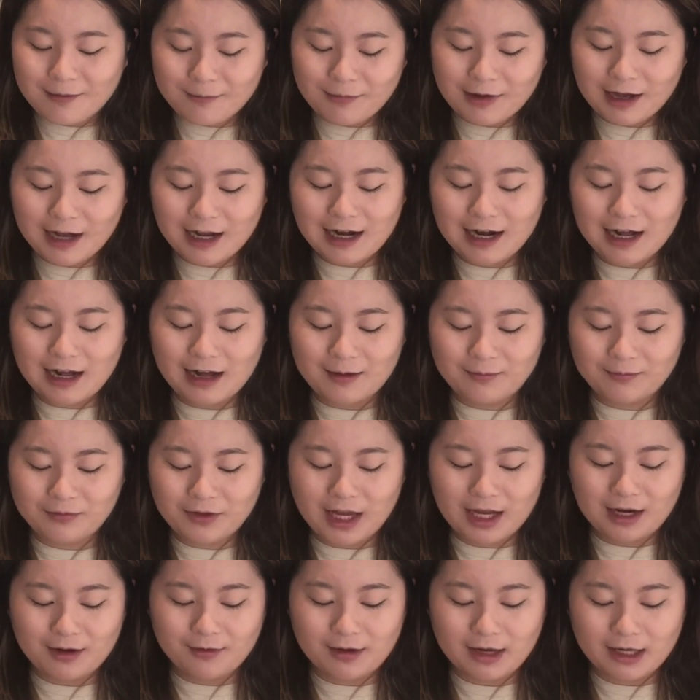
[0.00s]
But
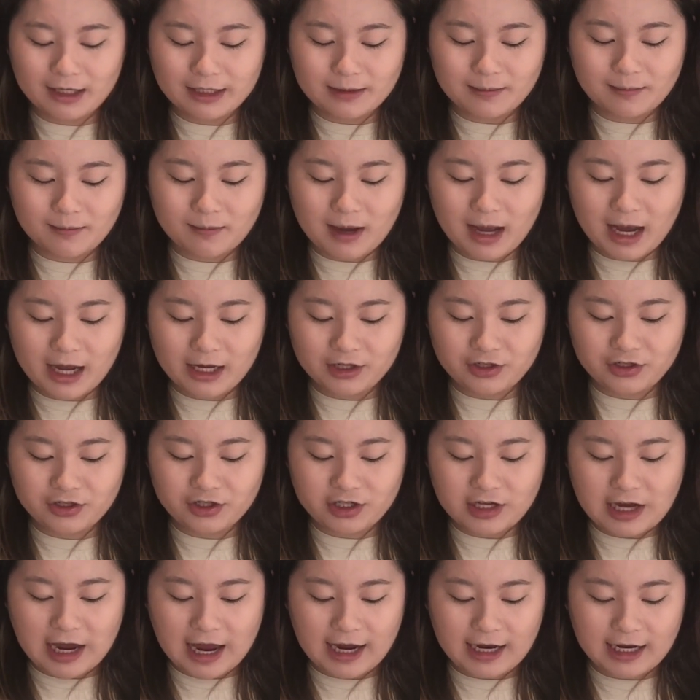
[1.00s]
anyways, my
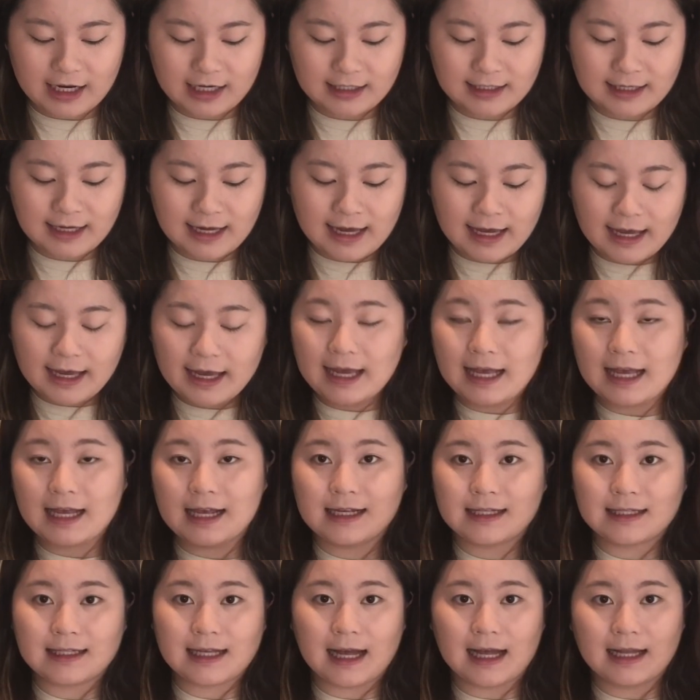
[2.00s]
shade
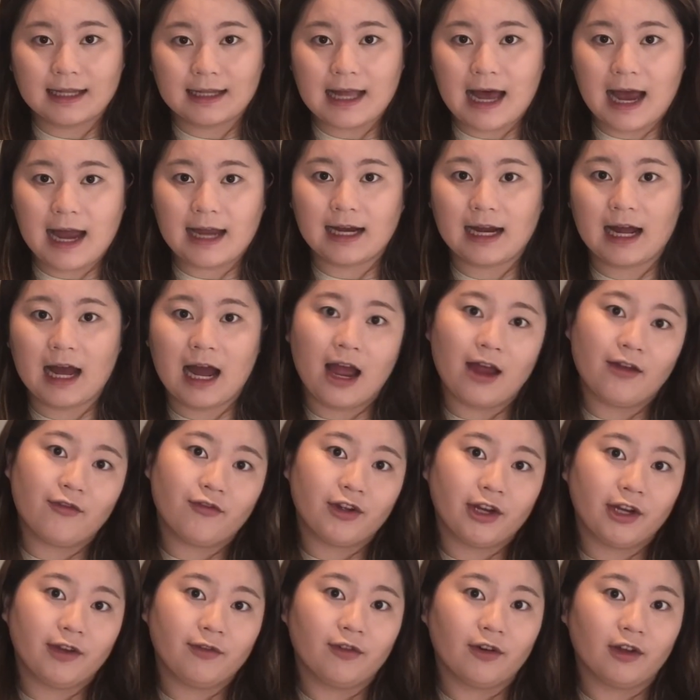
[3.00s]
is a light
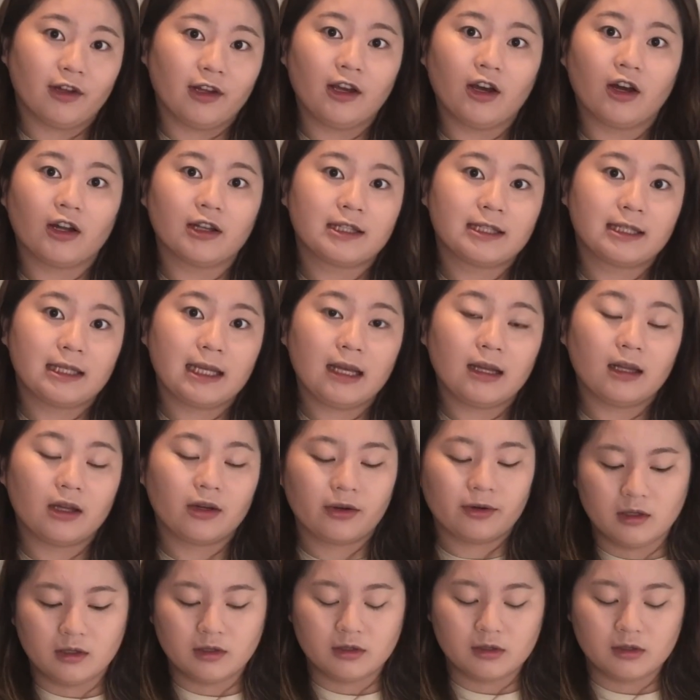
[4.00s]
ivory for the concealer.